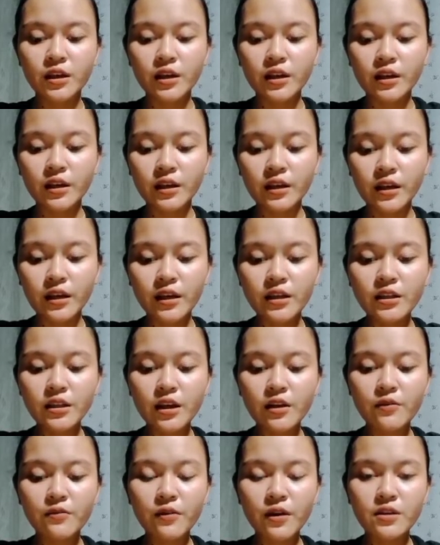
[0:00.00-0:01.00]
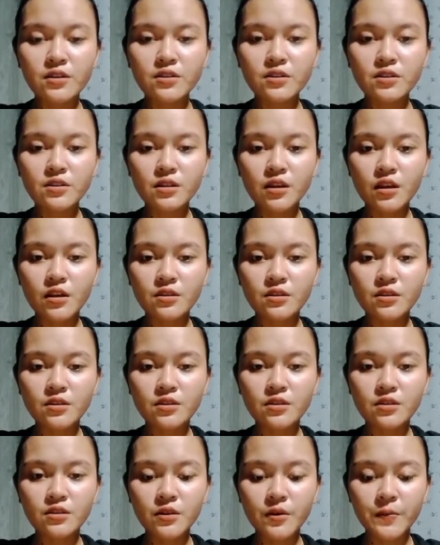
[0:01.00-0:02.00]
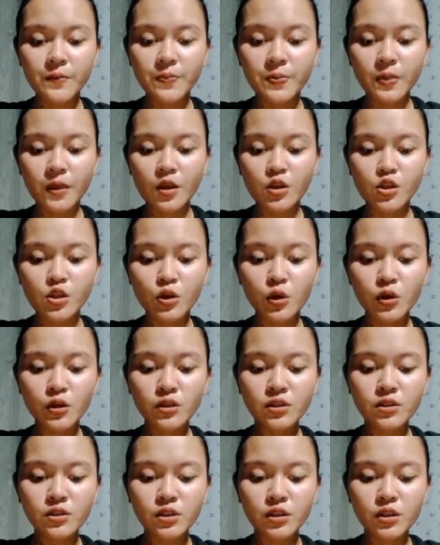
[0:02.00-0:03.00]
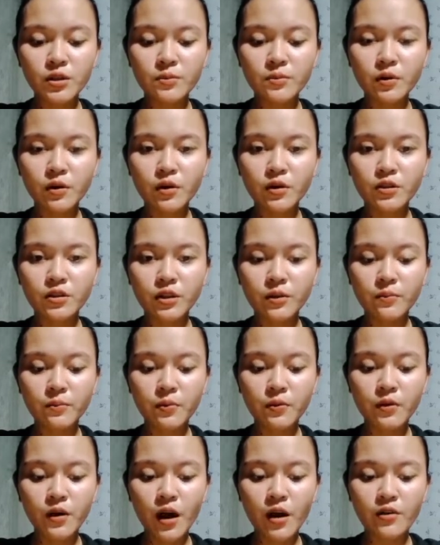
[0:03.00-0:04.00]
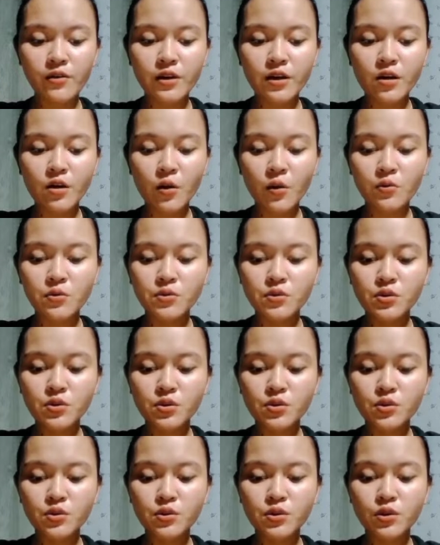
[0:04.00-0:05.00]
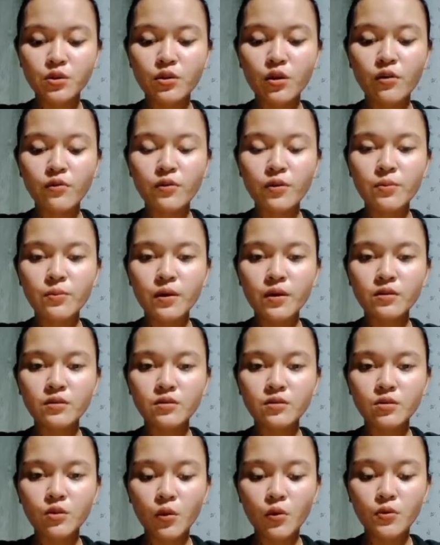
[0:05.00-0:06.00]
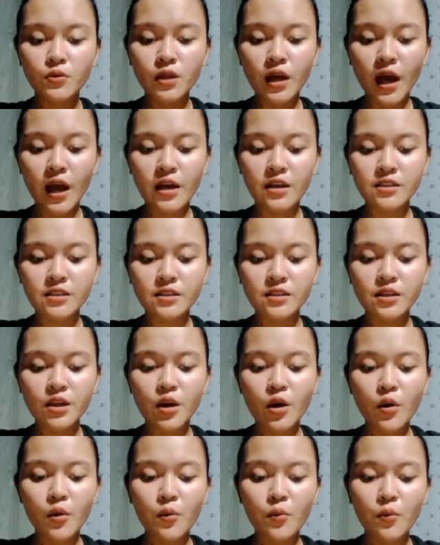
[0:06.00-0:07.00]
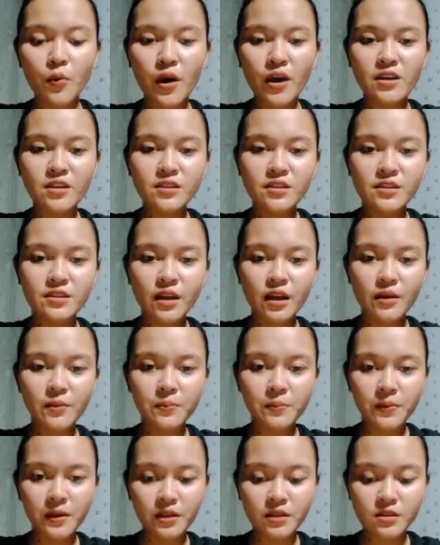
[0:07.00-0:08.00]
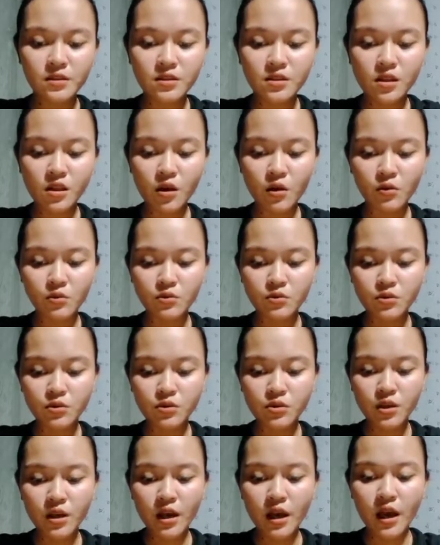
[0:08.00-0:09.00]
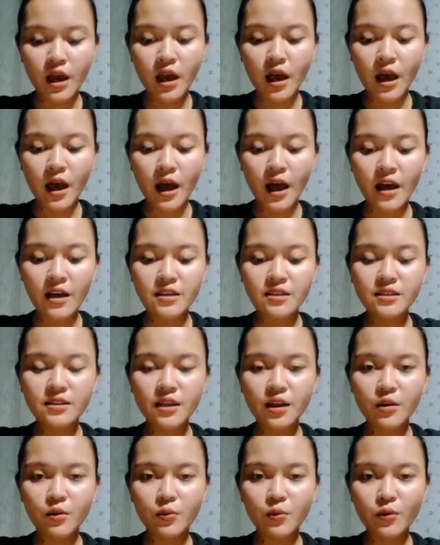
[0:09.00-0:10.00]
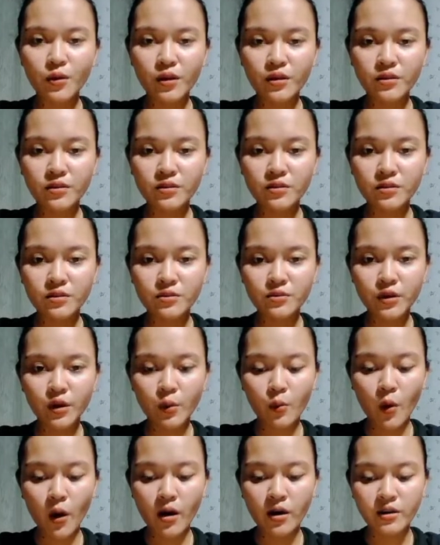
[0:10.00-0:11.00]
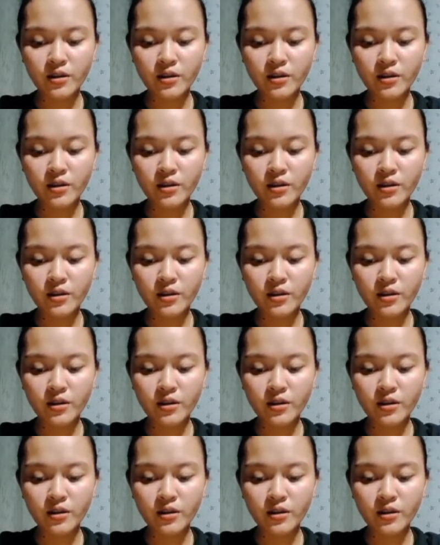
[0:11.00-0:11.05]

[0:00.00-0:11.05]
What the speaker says: it advances short-term or temporary loans to the government known as ways and means loans, as and when required.